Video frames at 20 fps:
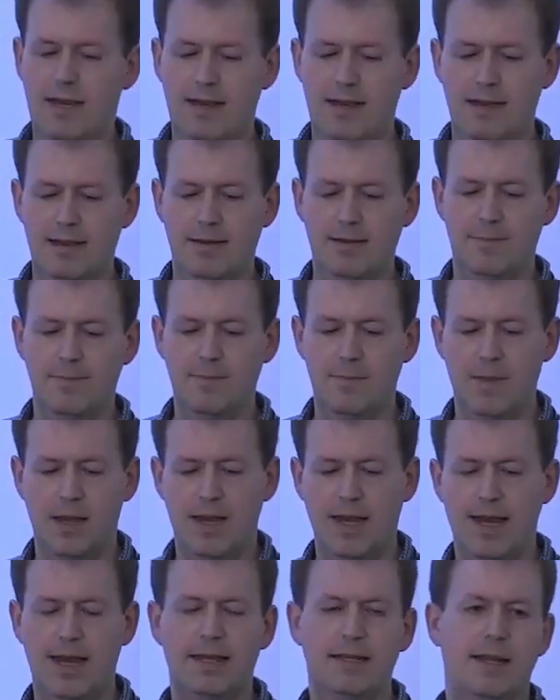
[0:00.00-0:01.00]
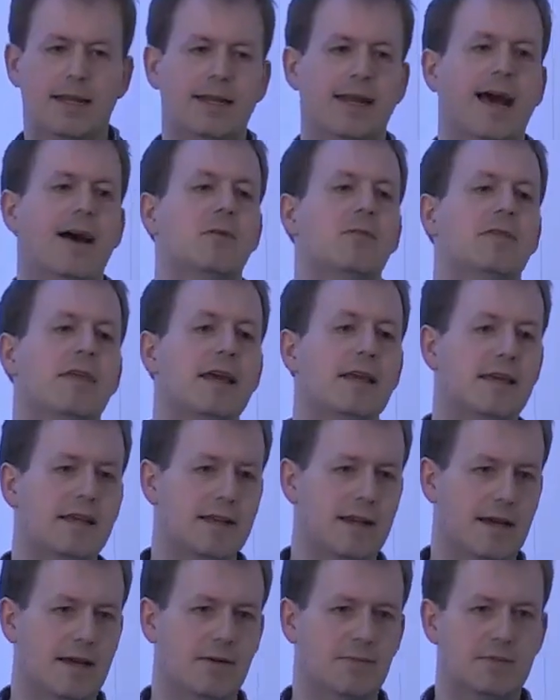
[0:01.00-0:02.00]
um, and, and how they
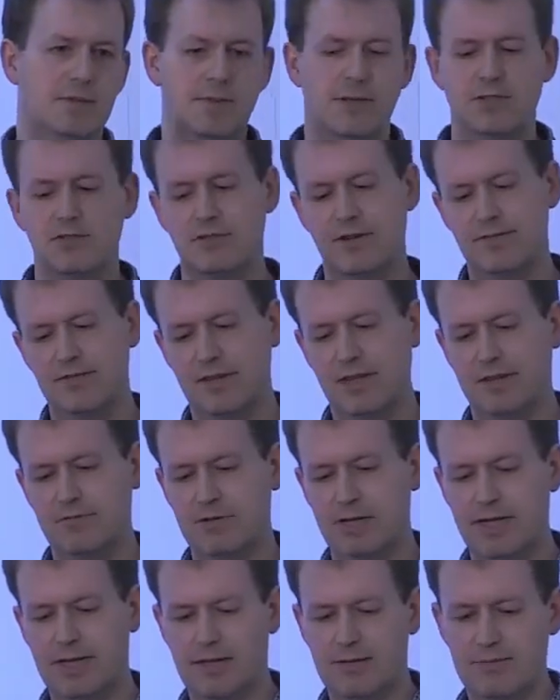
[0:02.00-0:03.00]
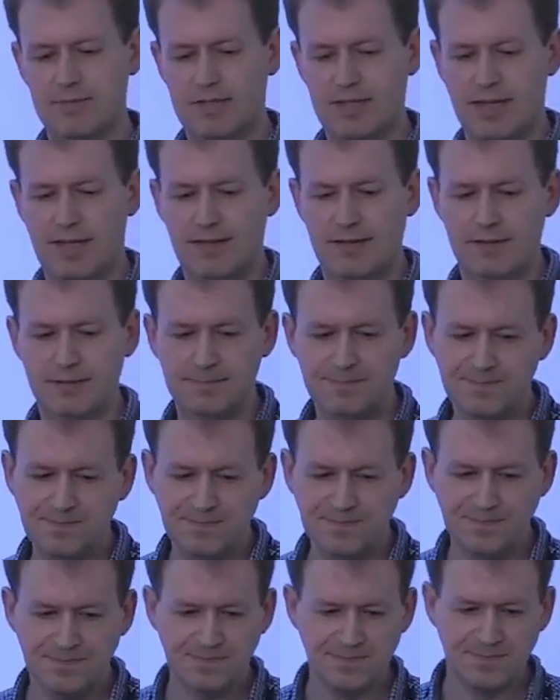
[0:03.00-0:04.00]
can help to make sure everything really comes together?
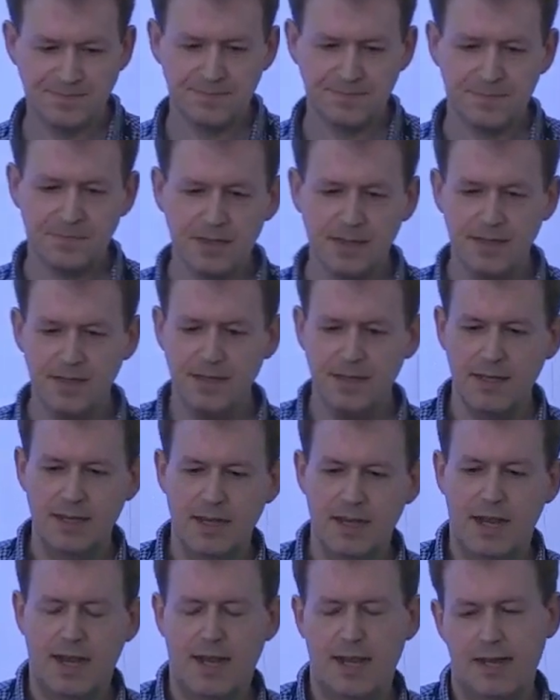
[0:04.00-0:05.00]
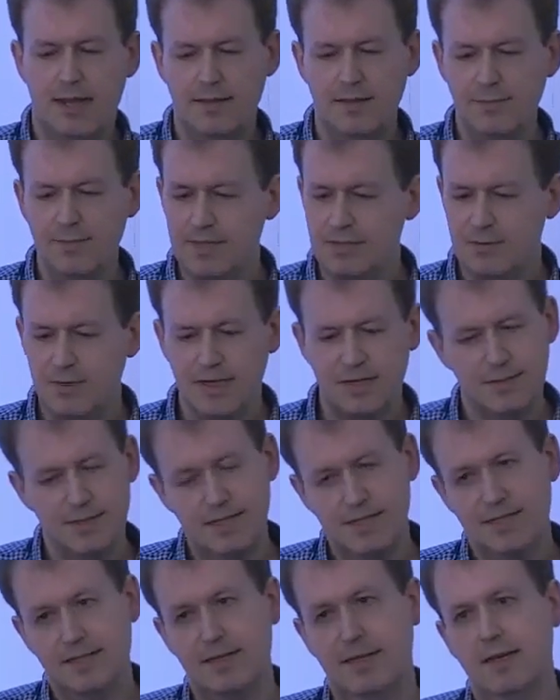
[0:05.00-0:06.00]
Uh, the middle one, I
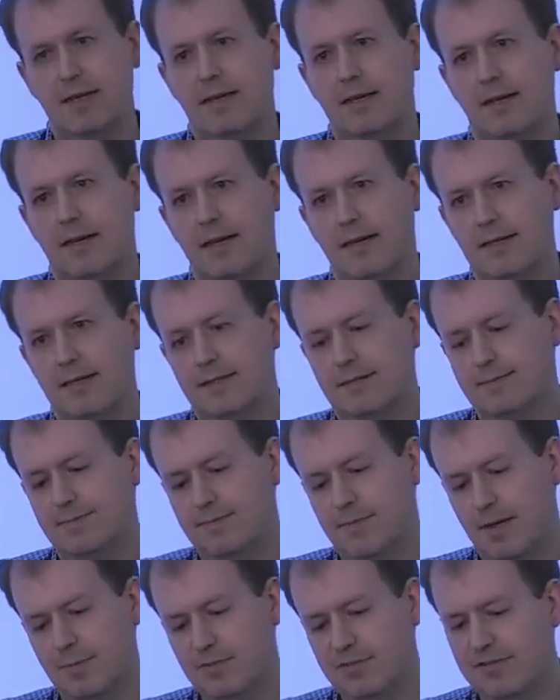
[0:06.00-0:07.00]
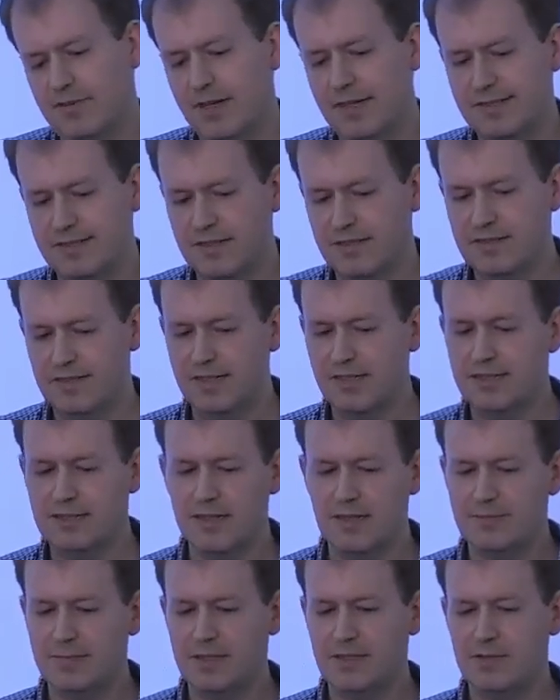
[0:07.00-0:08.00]
mean, I, I, I, provisoed at the
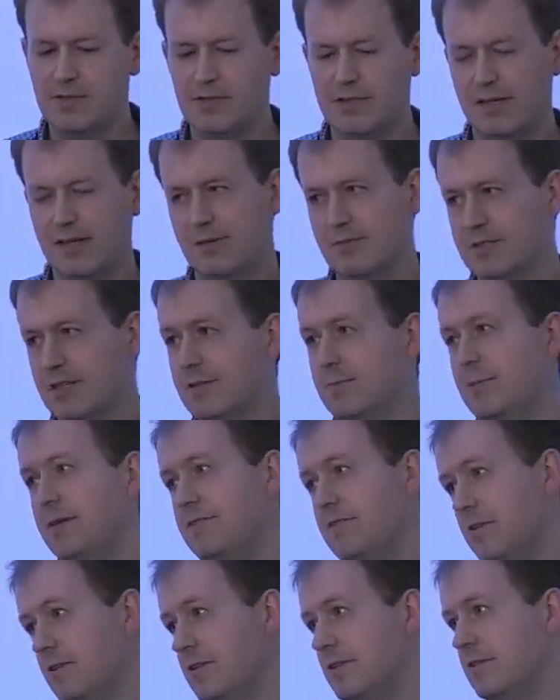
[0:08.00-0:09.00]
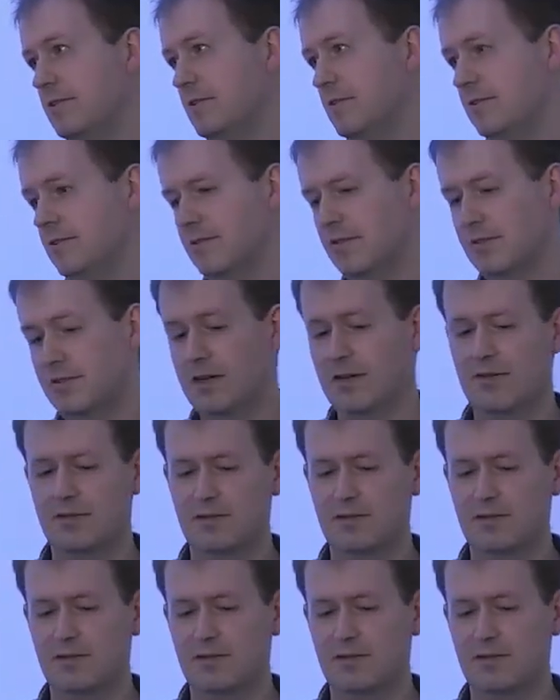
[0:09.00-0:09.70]
start of my talk that I was going to be focused on, on,